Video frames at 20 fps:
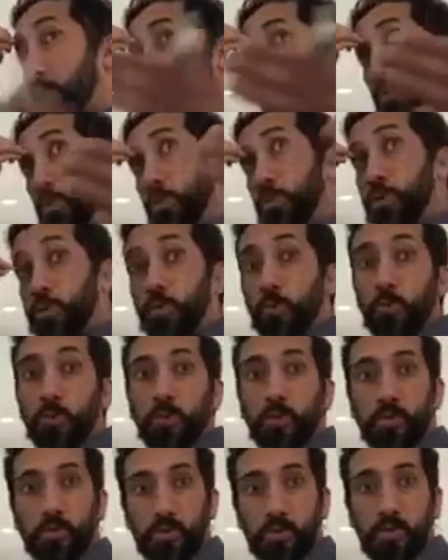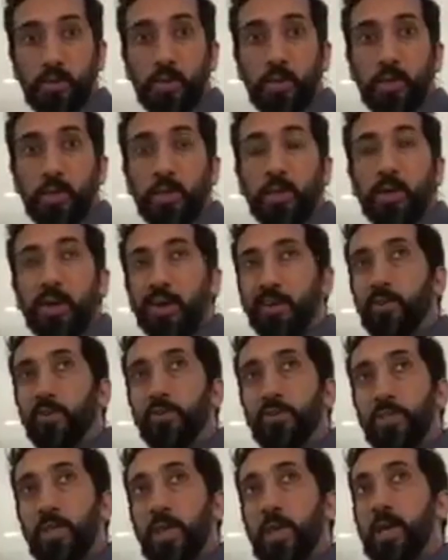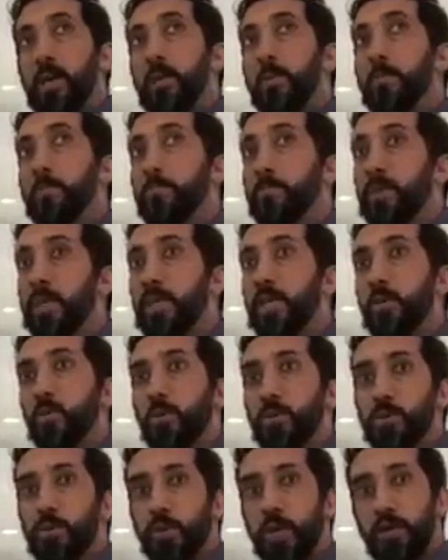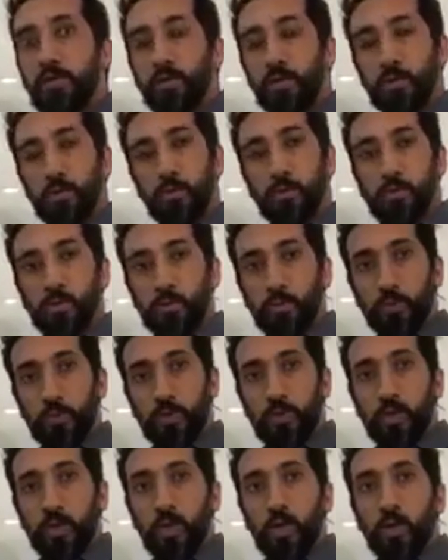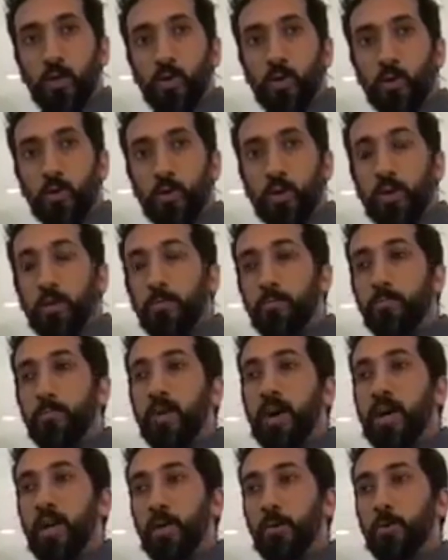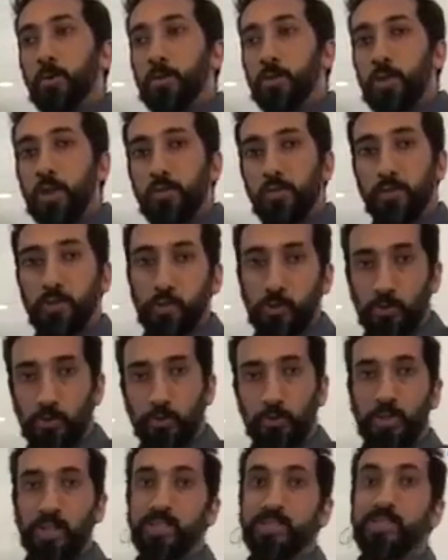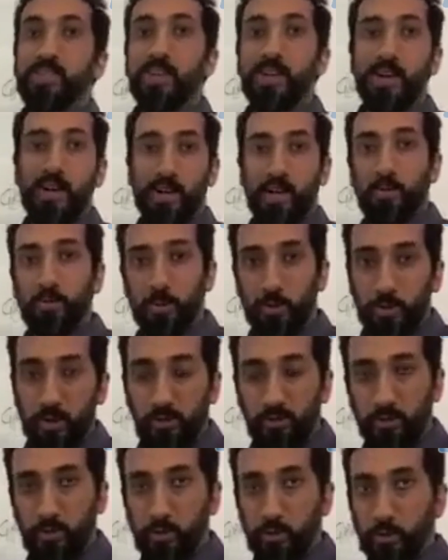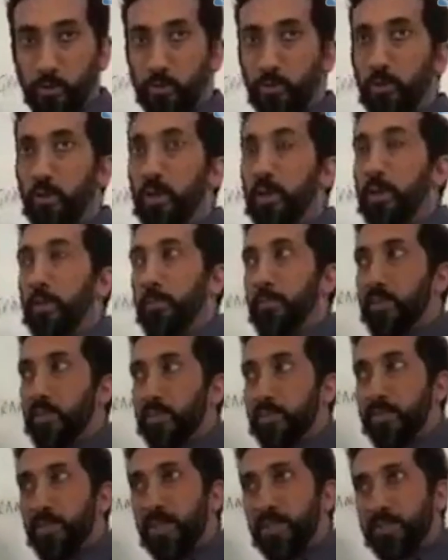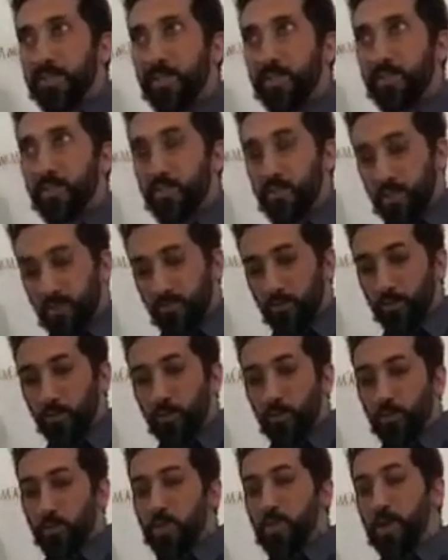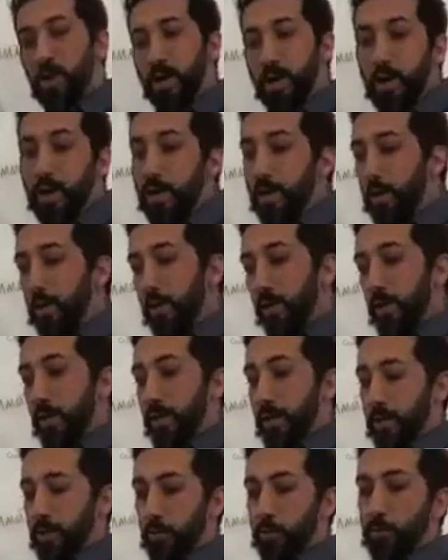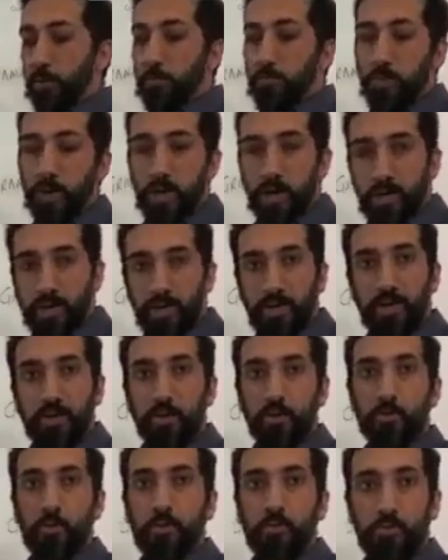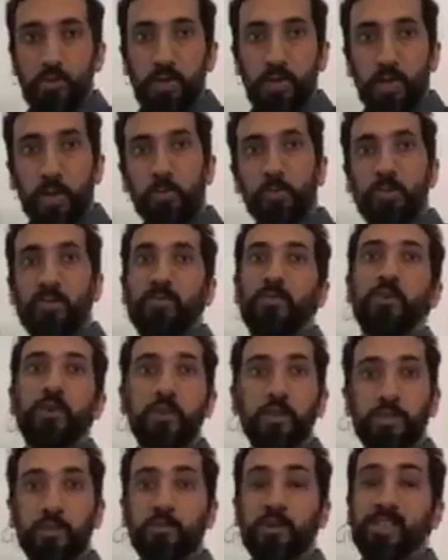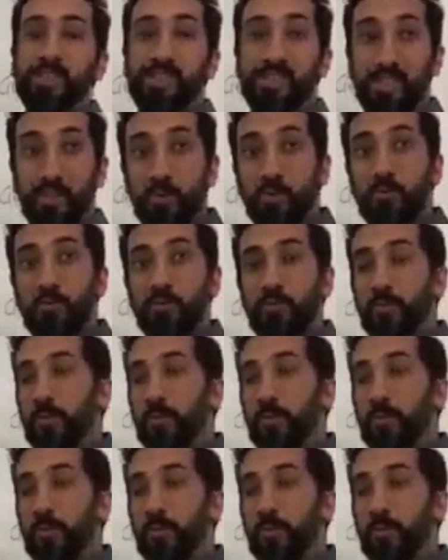to school, I don't say me was driving to school or my was driving to school. I say I was driving to school because in that sentence, even though the word I and the word my and the word me are referring to myself,